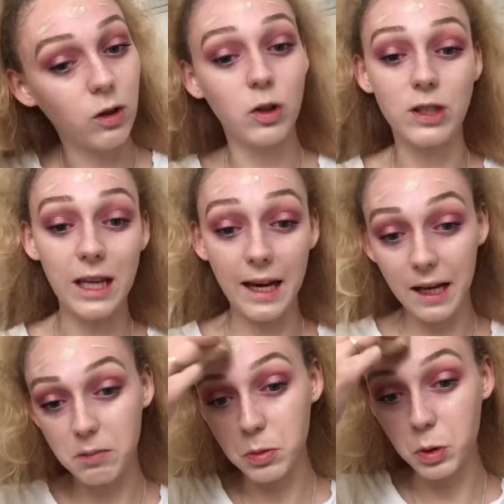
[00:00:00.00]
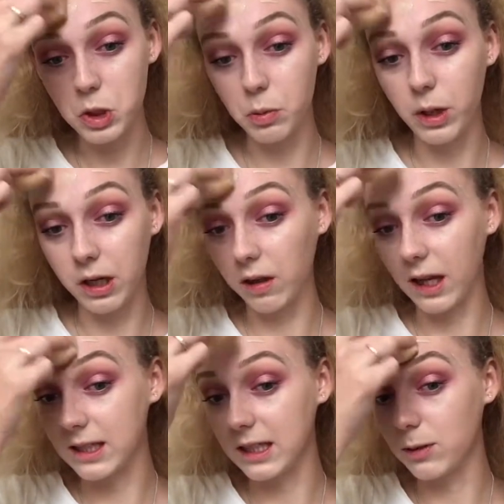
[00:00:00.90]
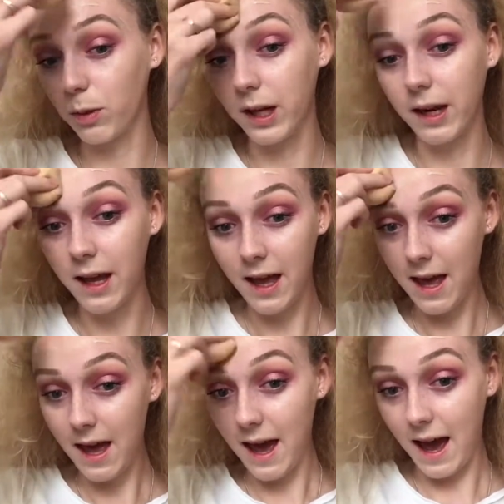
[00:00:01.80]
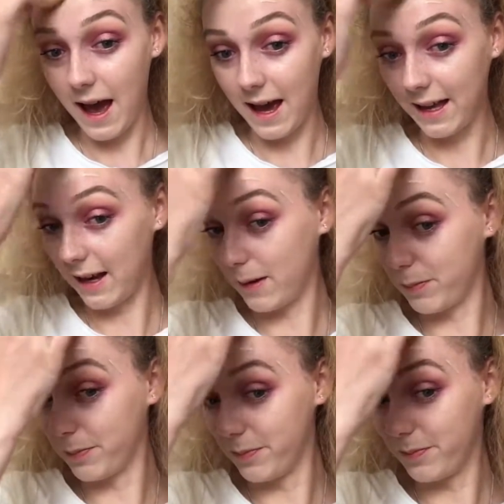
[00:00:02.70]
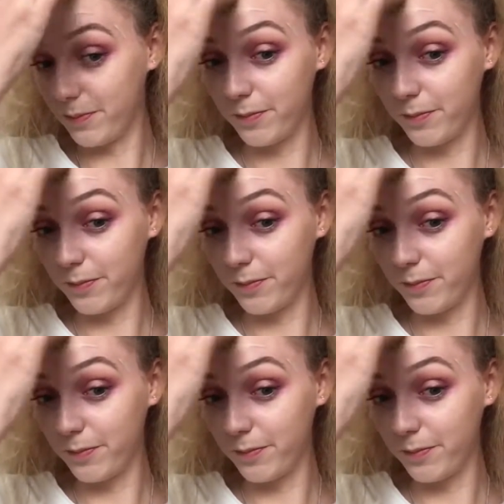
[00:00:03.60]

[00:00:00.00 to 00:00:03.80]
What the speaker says: because I am supposed to wear glasses when I am